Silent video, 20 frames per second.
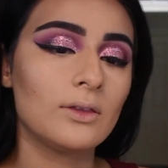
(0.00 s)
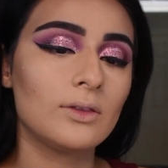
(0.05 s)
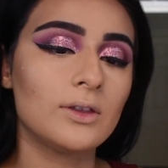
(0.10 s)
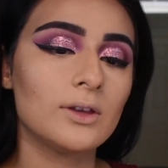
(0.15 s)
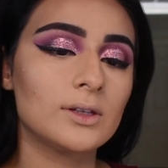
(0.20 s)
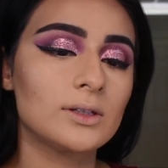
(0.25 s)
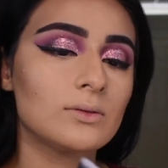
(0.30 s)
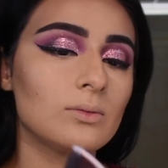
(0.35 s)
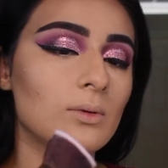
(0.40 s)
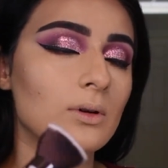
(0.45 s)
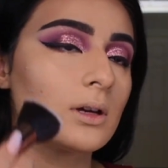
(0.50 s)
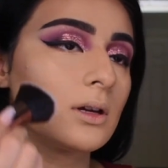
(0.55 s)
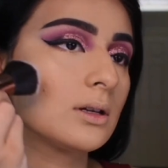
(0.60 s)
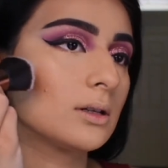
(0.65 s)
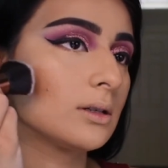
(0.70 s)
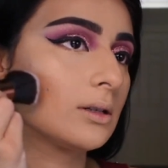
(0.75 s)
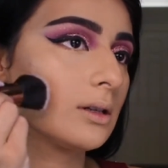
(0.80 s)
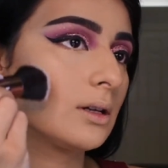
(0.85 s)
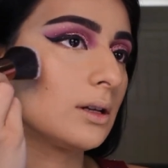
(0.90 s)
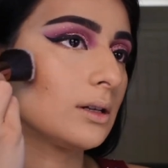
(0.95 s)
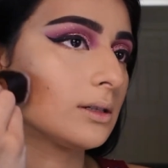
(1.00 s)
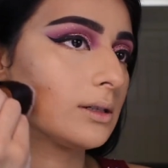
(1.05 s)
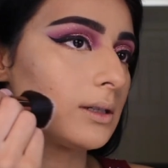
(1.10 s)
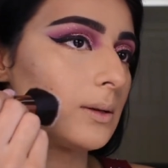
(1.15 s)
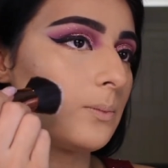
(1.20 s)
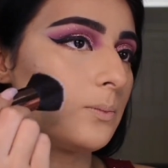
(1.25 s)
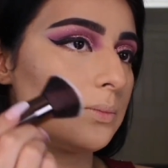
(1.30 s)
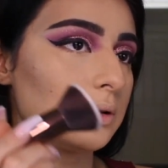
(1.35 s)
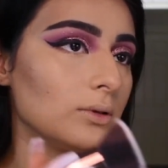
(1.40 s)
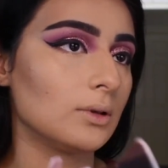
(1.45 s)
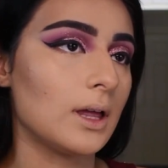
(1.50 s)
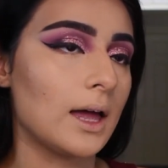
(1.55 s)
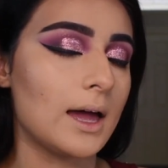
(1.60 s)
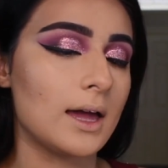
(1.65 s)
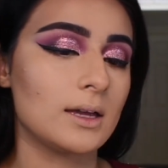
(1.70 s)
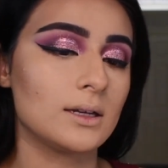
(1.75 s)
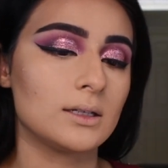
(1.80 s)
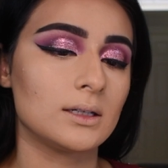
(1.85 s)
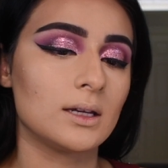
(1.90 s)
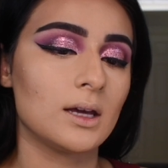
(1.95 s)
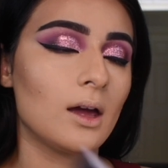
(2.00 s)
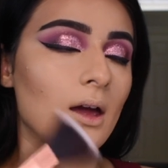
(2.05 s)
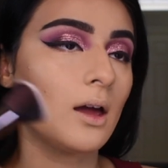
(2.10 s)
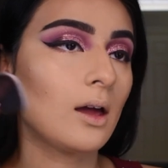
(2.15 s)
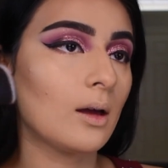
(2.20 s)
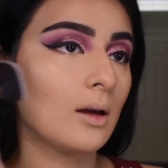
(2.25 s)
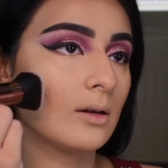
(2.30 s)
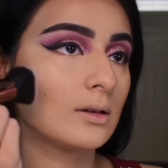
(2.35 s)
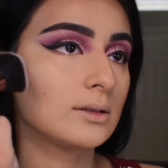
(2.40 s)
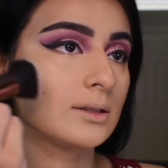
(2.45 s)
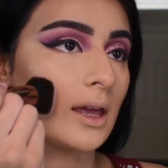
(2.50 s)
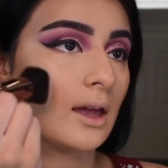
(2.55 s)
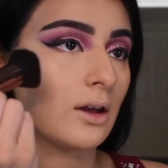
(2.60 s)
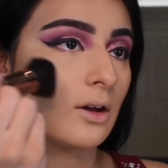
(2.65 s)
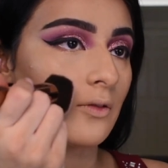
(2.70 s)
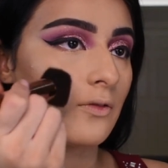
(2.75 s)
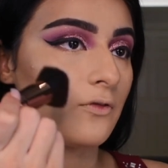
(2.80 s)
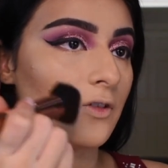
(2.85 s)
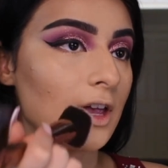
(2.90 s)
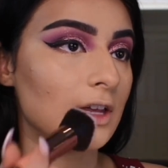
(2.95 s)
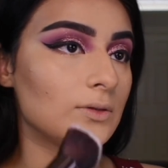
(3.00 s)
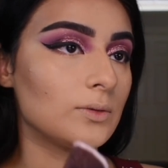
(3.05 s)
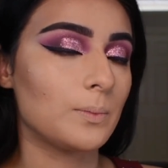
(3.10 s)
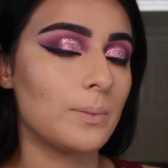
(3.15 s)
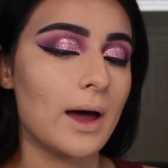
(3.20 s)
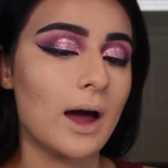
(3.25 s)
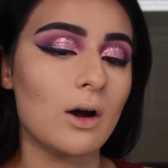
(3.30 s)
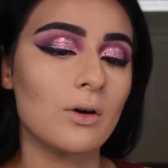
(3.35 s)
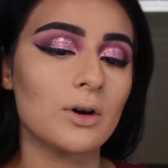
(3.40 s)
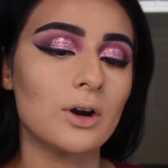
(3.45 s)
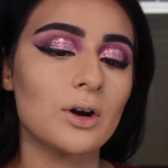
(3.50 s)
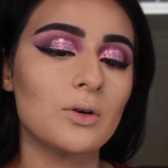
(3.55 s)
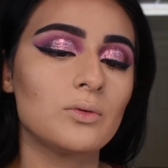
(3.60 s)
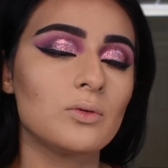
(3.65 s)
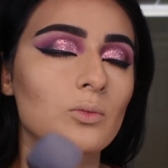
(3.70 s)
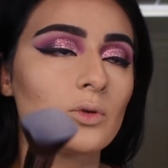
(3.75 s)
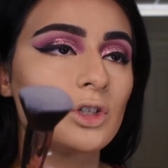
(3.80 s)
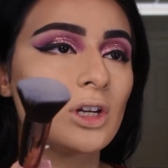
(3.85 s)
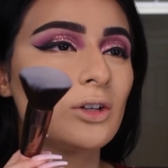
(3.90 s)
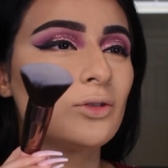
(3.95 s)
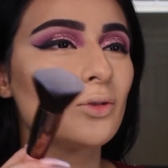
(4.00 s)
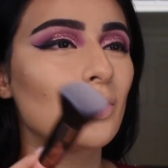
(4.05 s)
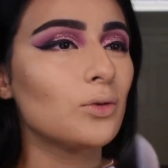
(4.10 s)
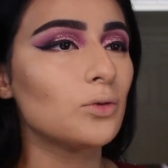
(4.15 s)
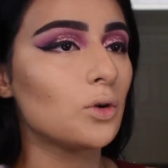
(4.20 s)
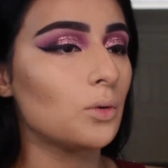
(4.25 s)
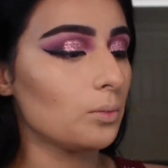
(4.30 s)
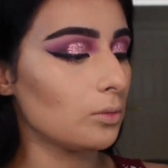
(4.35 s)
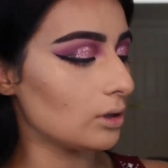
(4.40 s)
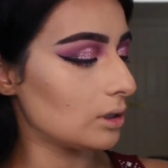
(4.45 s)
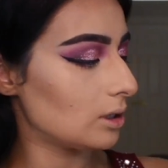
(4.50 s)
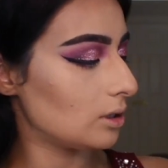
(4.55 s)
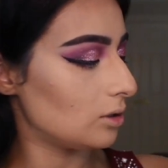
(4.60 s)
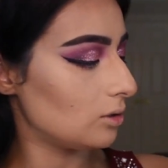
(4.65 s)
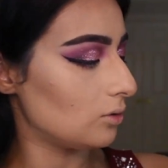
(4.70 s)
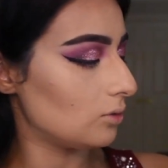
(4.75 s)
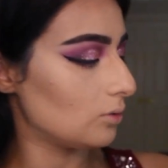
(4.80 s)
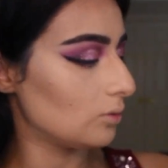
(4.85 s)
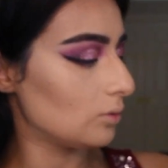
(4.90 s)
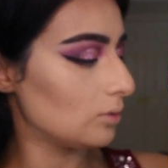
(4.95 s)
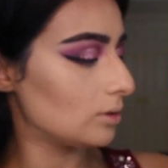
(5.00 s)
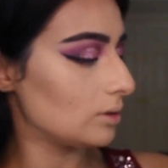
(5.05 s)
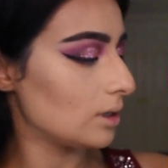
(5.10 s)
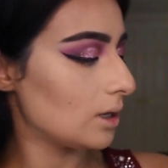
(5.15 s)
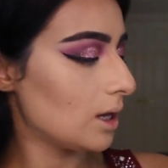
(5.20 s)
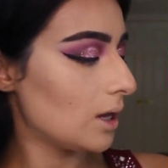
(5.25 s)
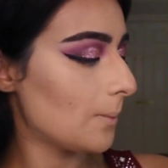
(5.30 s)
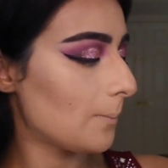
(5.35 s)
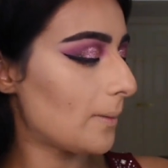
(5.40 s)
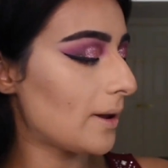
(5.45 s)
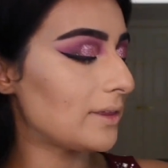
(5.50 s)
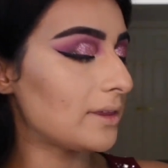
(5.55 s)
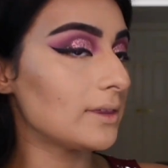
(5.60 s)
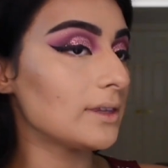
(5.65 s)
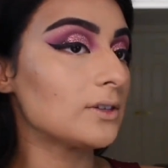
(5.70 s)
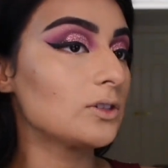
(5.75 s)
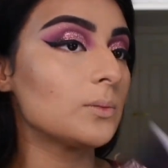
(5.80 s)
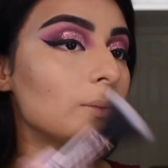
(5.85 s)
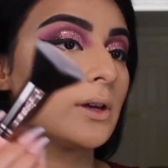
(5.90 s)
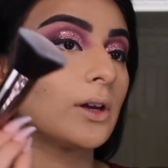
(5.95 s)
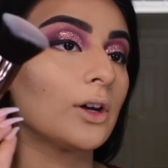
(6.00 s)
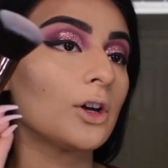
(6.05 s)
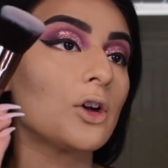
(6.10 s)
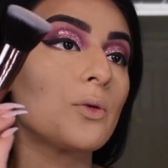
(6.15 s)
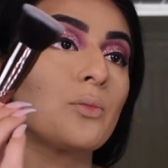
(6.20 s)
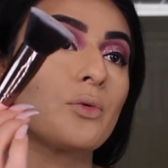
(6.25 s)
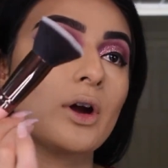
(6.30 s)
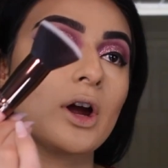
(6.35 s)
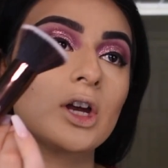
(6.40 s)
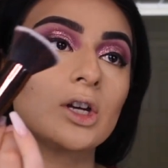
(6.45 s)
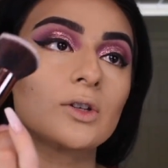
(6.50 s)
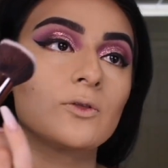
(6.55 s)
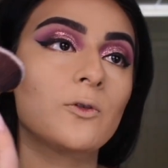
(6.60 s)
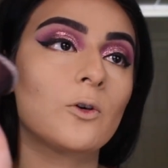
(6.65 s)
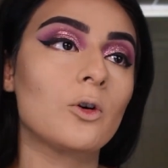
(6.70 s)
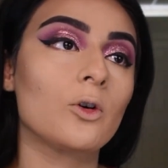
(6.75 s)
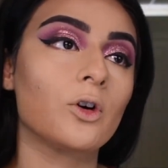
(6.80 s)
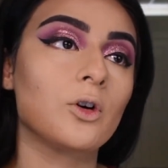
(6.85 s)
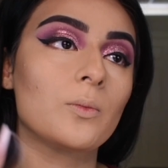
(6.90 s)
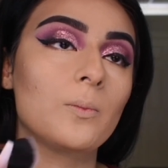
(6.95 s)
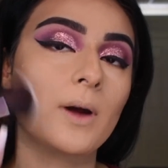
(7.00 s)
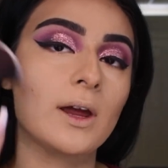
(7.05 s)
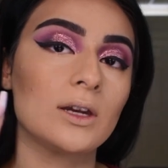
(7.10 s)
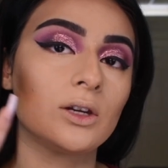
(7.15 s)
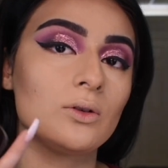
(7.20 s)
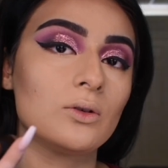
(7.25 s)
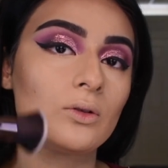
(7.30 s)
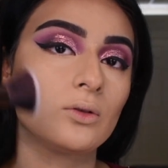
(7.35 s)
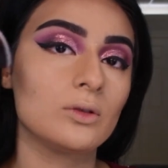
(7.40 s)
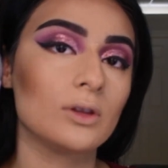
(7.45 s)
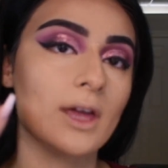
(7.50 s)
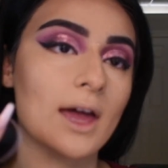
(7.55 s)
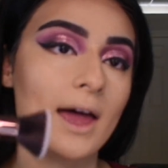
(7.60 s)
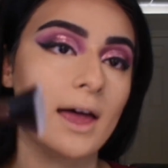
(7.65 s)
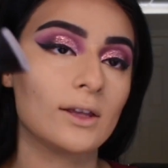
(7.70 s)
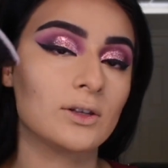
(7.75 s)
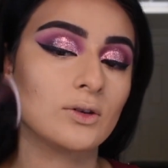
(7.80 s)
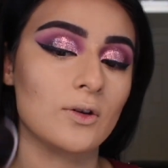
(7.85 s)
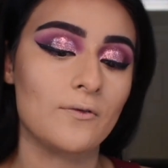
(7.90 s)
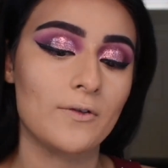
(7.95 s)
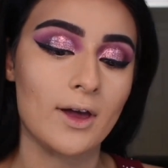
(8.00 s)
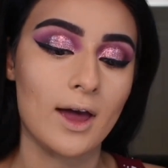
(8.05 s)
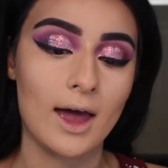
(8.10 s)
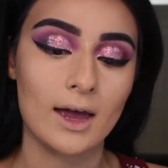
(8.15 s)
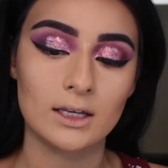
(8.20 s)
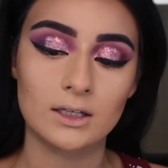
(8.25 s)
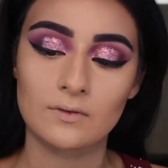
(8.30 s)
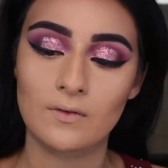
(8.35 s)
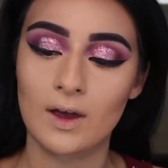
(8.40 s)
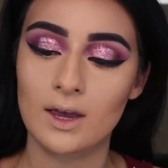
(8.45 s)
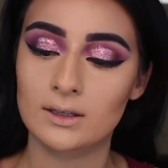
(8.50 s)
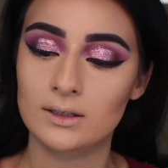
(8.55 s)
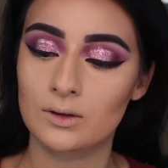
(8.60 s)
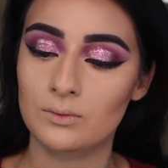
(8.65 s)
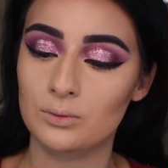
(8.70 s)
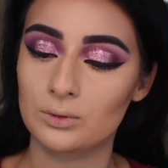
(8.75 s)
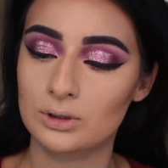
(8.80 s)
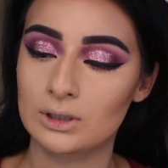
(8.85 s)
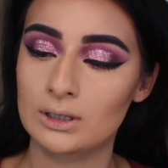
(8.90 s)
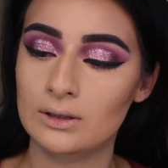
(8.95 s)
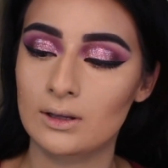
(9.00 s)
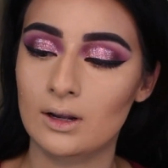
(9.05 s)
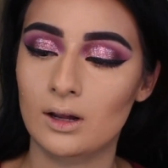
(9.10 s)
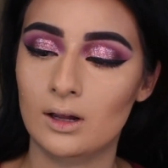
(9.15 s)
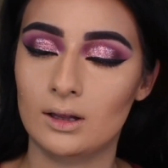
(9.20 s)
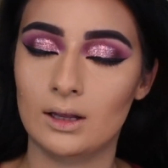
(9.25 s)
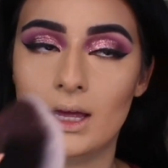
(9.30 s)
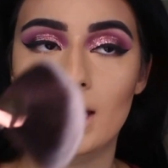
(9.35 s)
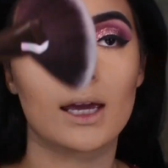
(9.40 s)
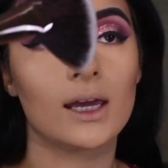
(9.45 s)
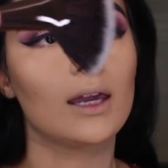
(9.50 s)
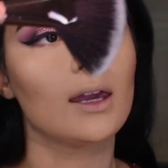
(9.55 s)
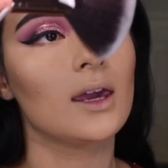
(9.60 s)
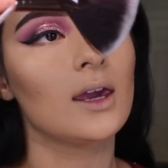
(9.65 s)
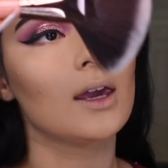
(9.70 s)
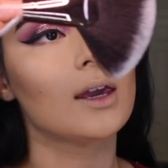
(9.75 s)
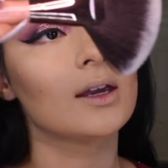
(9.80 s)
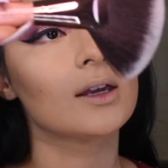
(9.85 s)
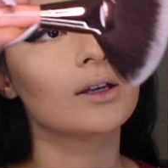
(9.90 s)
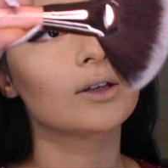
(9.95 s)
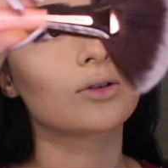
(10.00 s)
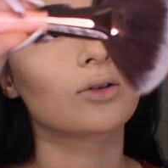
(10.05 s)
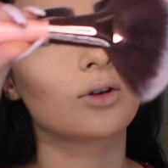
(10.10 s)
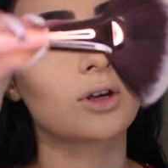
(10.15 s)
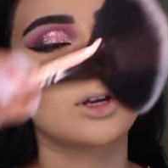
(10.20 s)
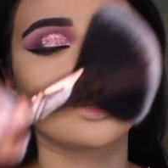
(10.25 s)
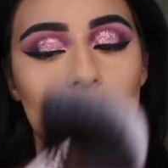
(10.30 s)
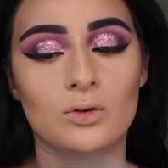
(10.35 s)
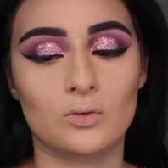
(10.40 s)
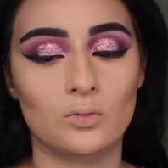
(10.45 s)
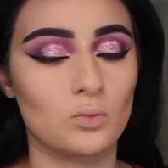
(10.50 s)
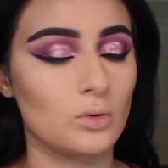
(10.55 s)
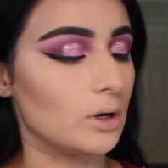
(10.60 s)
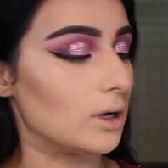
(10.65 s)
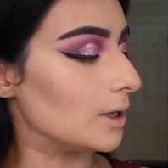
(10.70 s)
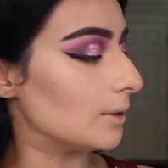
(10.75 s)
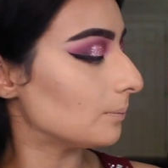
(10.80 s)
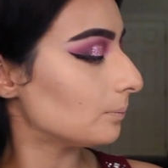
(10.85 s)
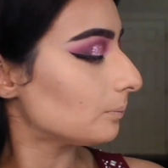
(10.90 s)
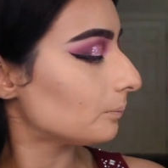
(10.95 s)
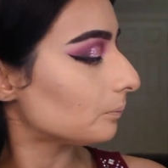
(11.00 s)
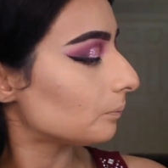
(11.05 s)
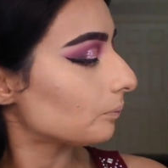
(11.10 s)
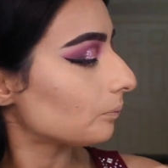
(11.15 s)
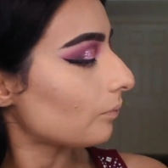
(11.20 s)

This one is to blend, set your face with powder, which I don't normally use. But I think this will be a good brush for my new Sophia X Fiza routine that I like. So here's one.